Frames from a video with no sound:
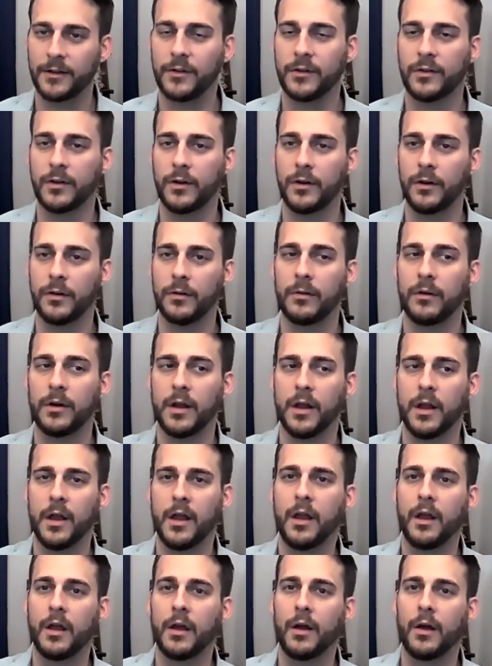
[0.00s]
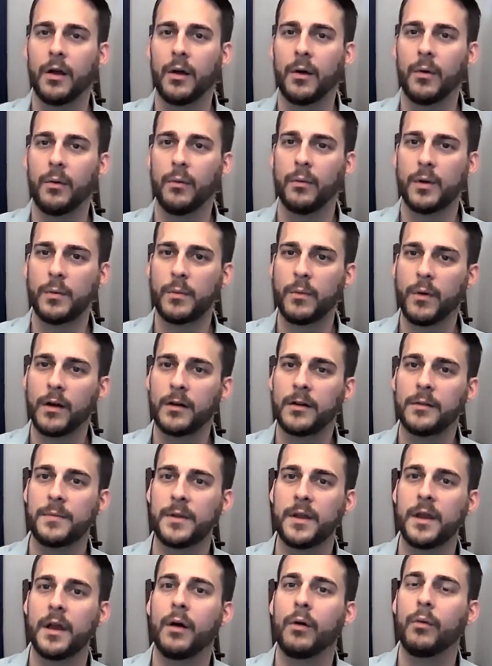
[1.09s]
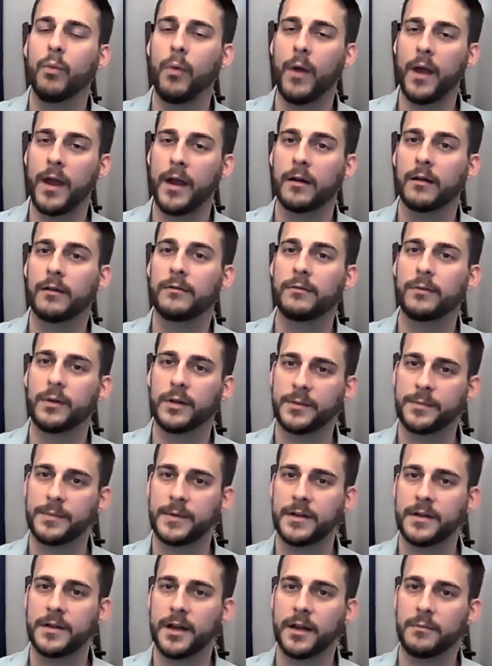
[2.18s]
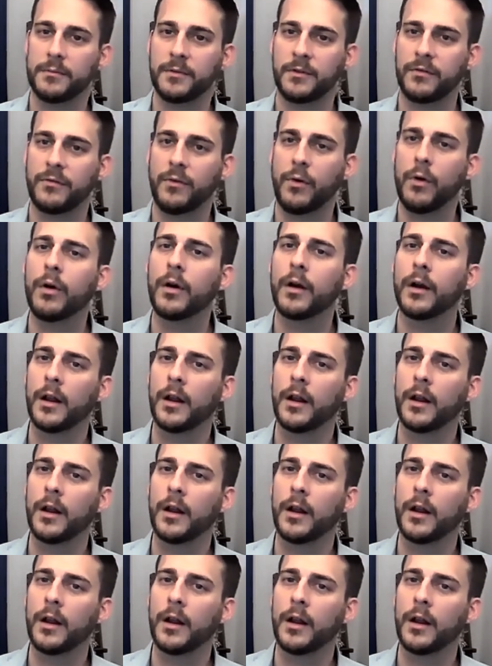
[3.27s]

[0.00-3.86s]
So we want to be aware of what's been done before,